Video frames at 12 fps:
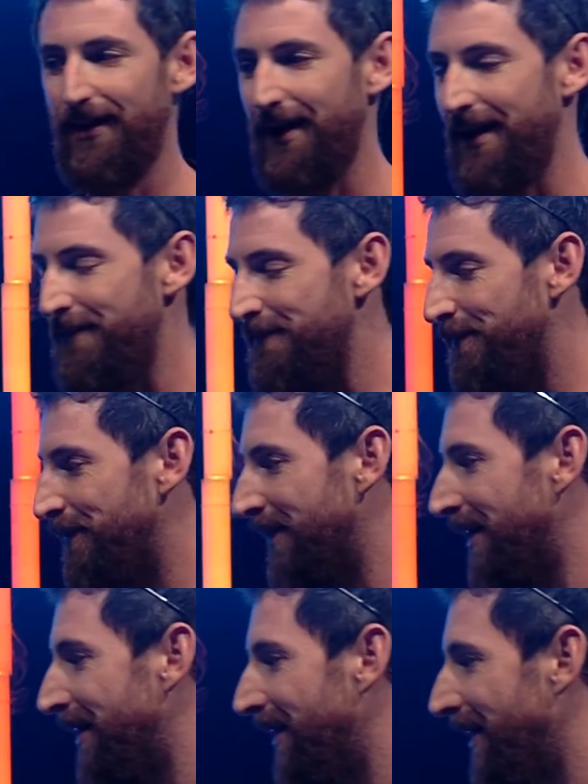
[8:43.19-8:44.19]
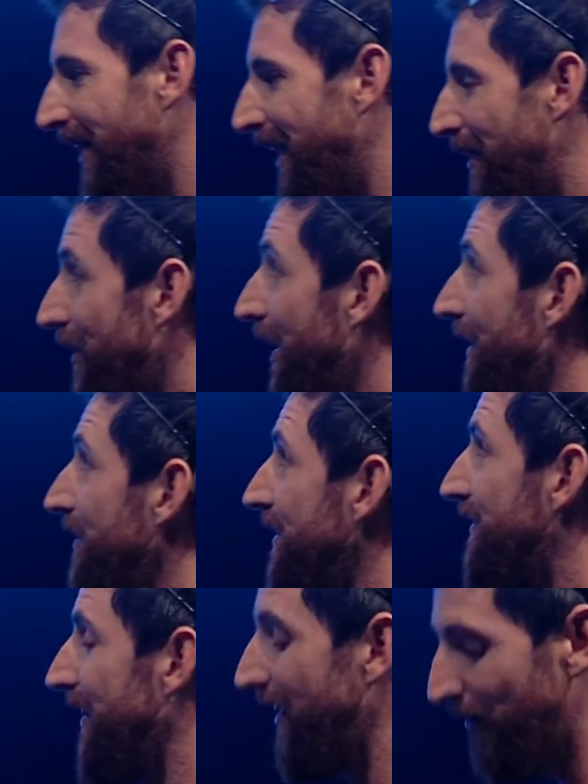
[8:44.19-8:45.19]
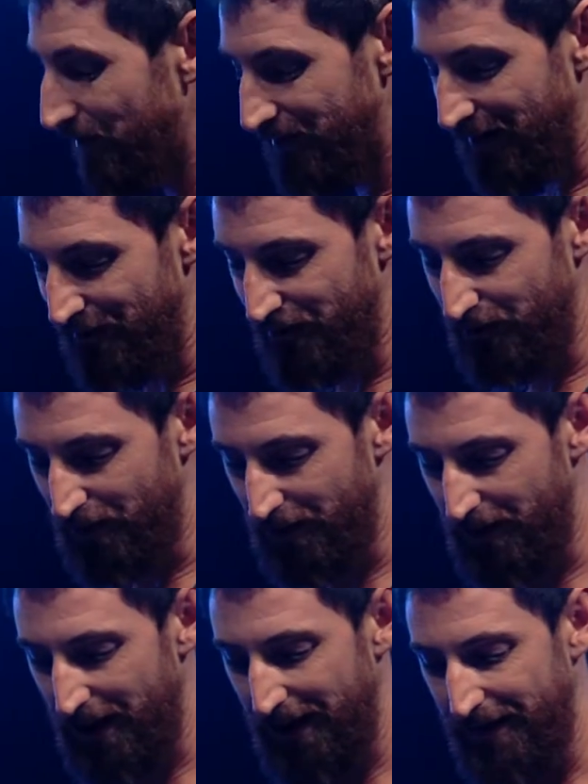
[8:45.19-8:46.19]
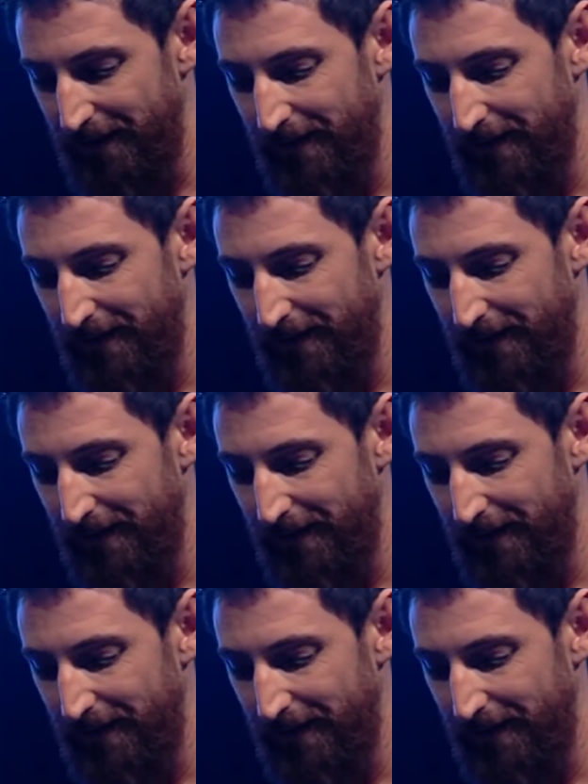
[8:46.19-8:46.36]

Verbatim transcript: Um, and we were having dinner with David one night.